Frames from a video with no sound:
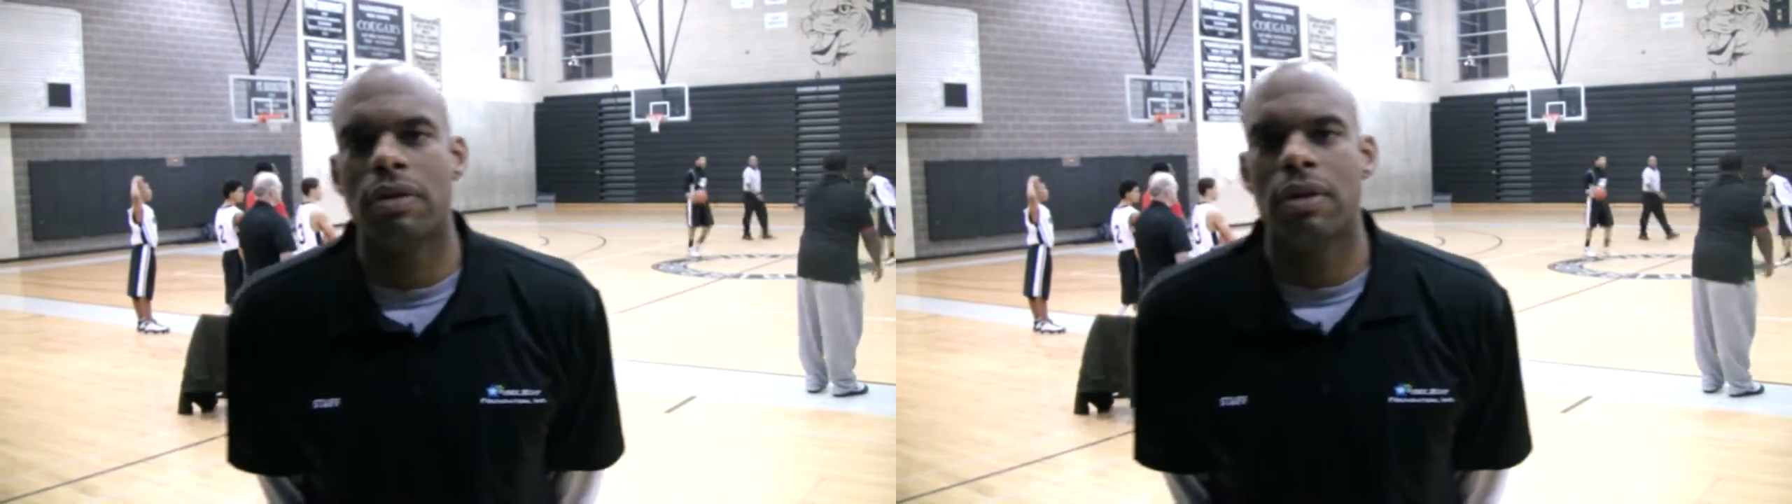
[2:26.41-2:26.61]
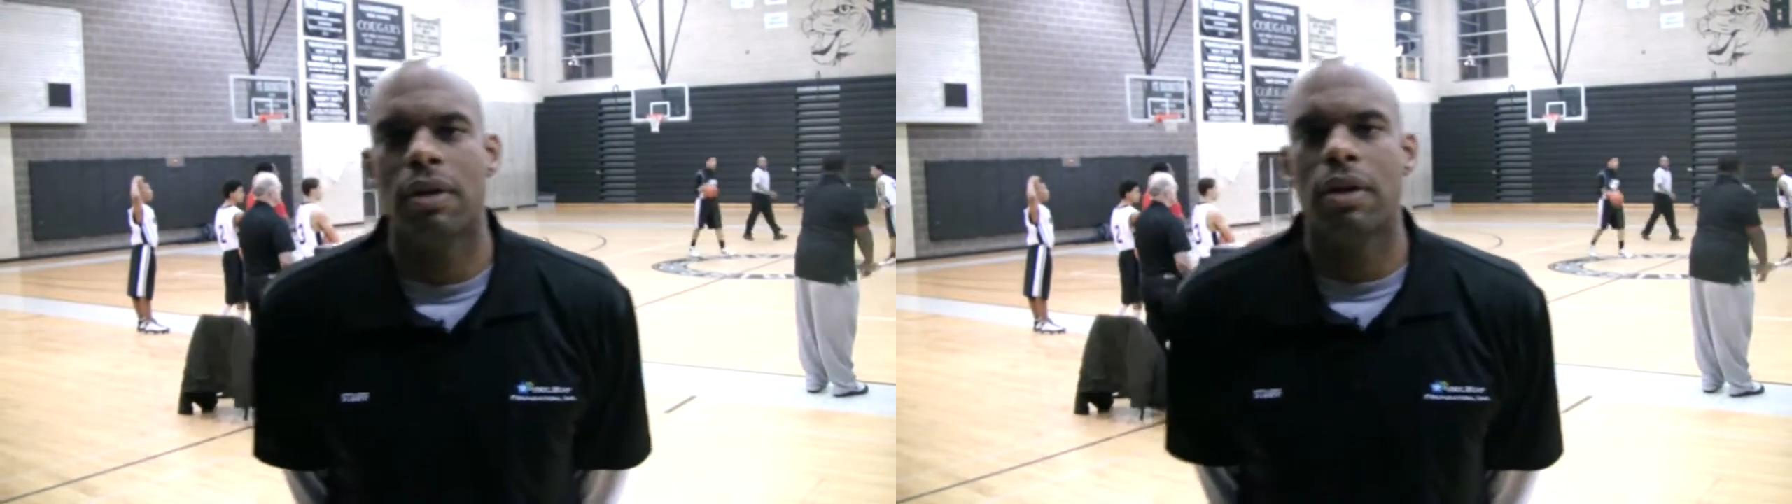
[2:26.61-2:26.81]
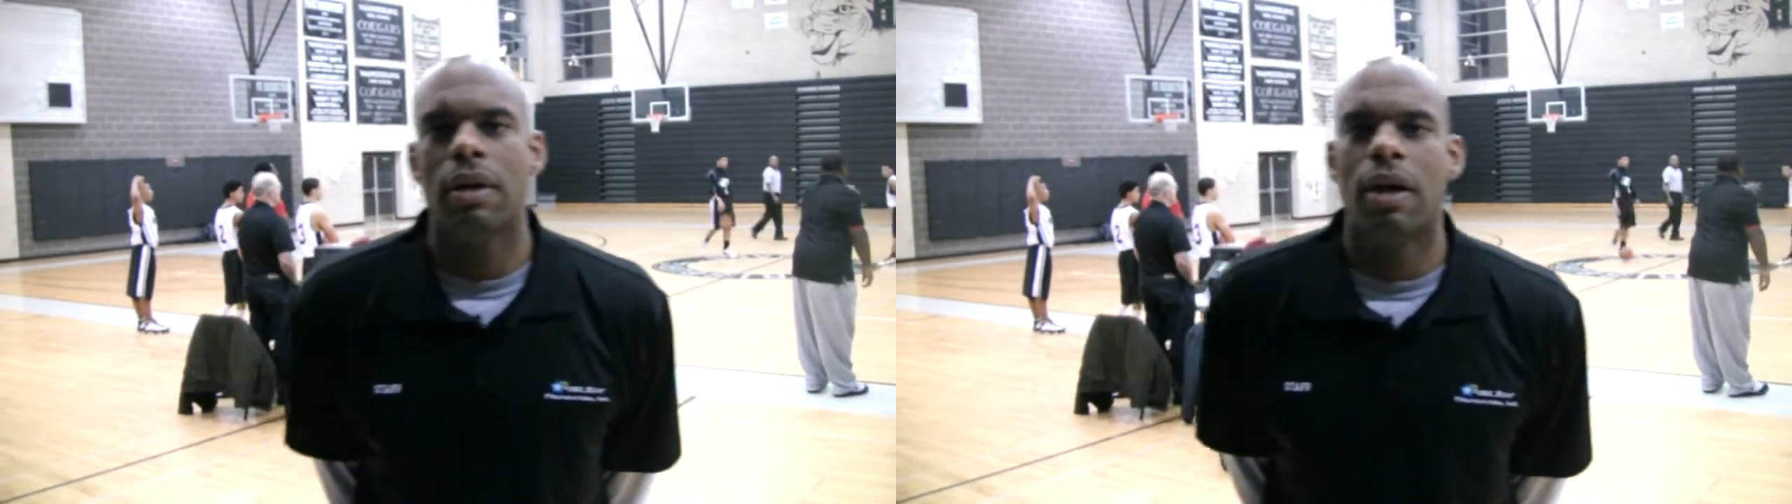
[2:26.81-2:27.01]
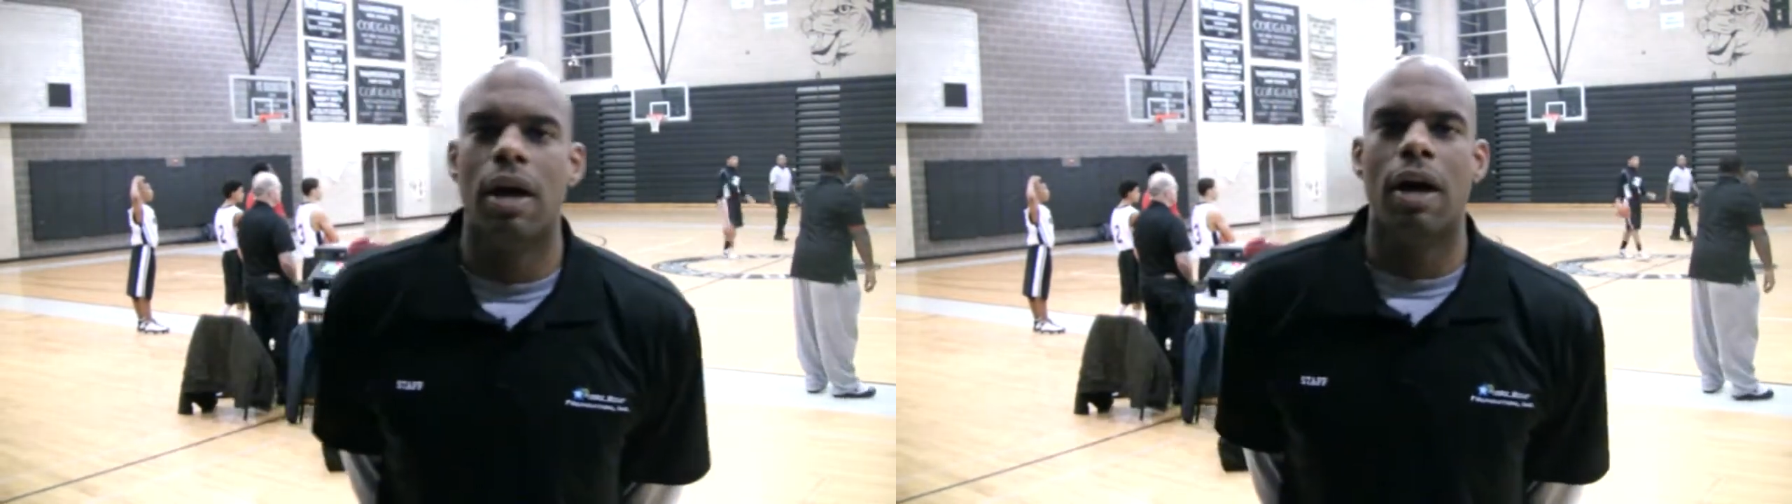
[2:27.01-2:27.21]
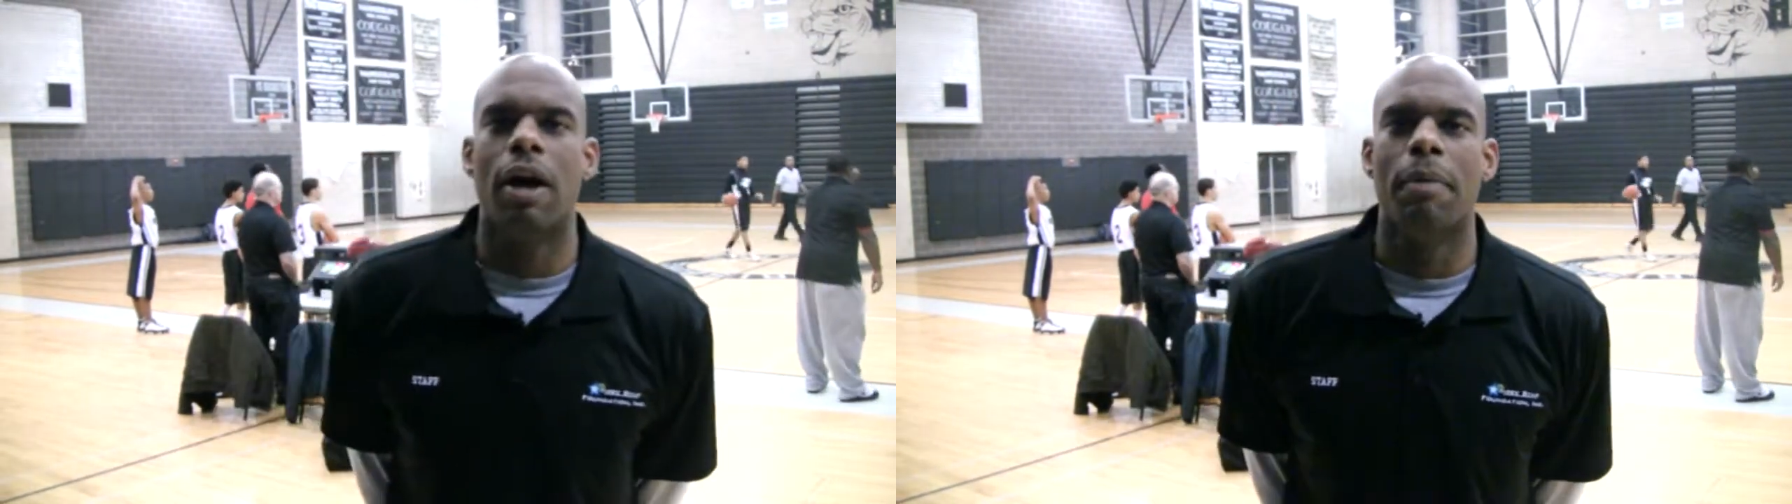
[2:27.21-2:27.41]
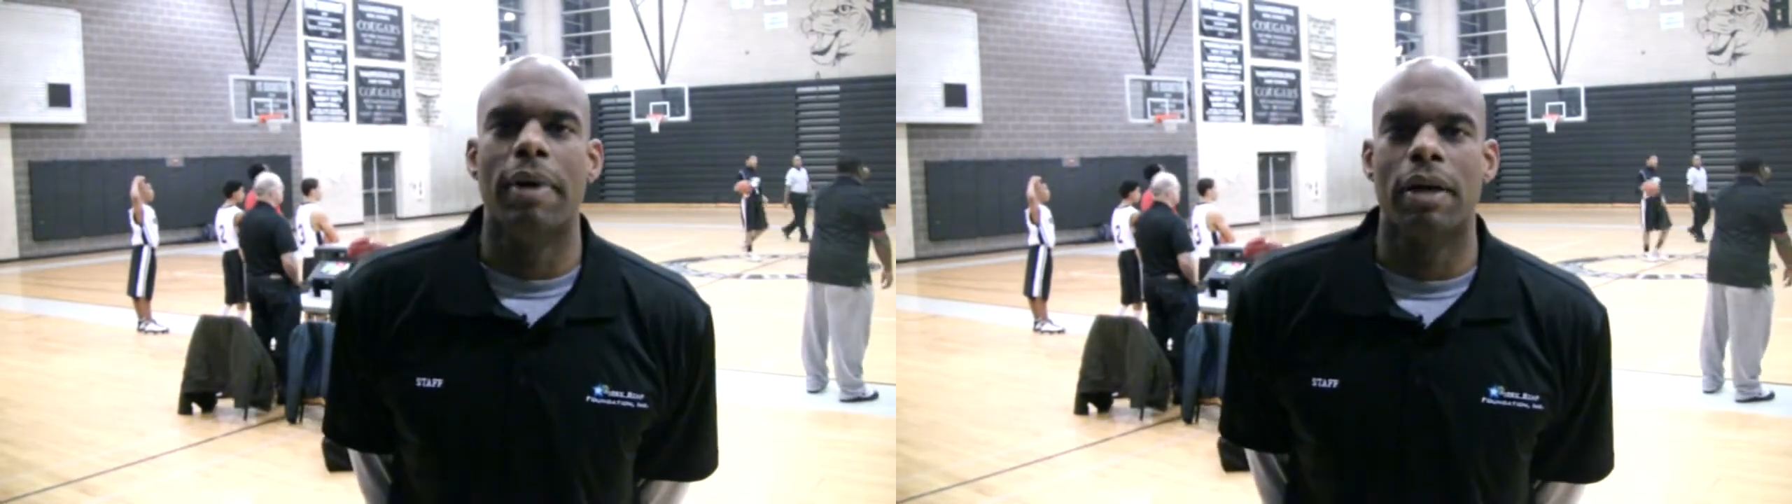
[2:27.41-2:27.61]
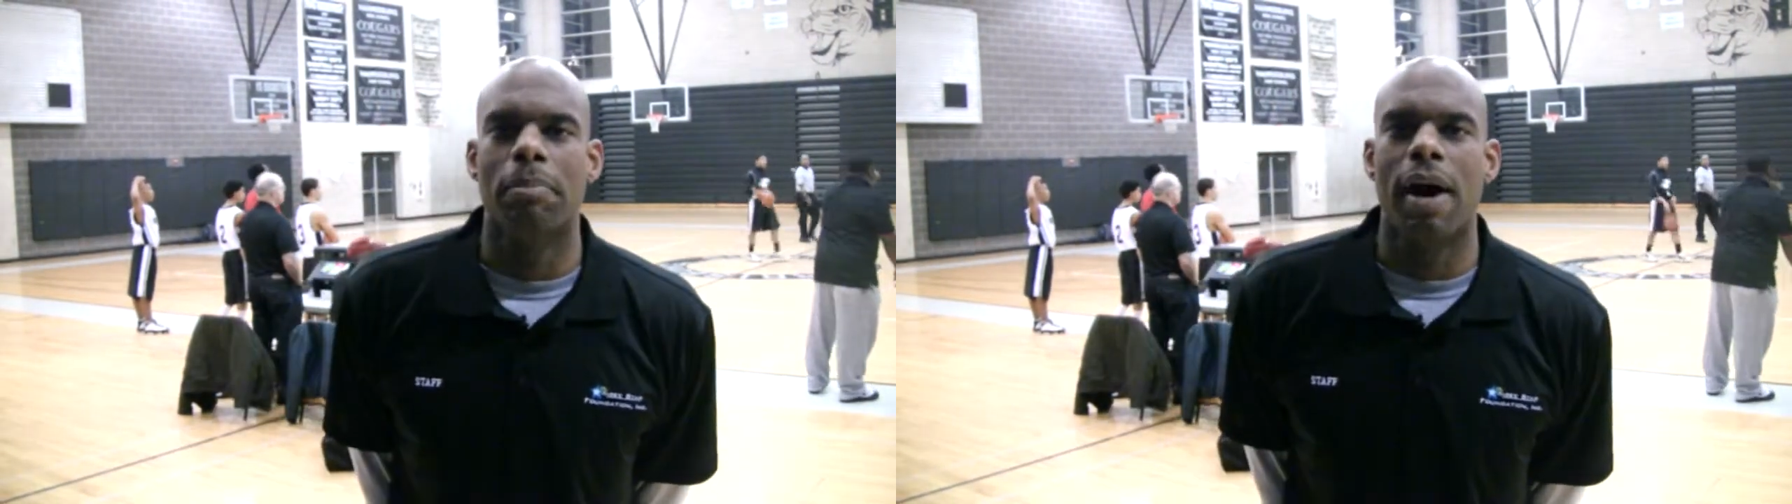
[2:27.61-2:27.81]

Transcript: uh, make a